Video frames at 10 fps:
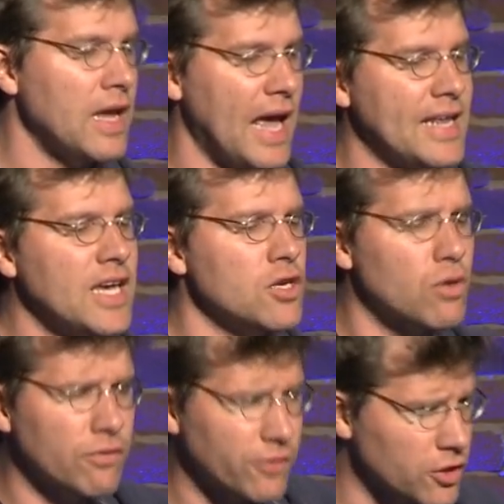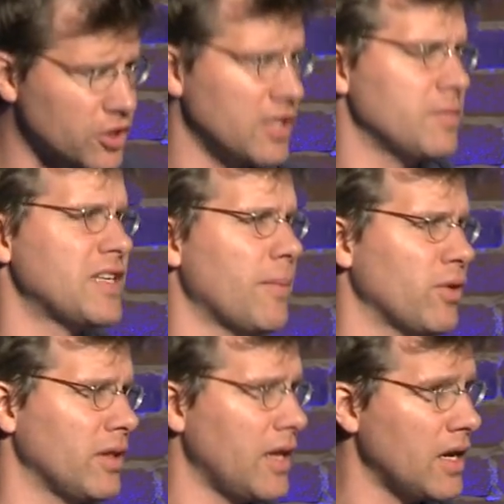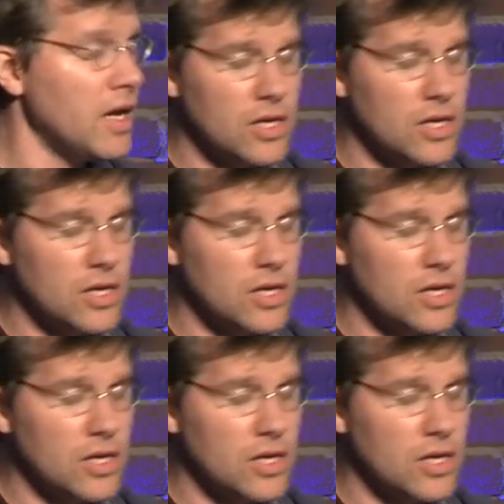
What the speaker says: And again, you can version them separately.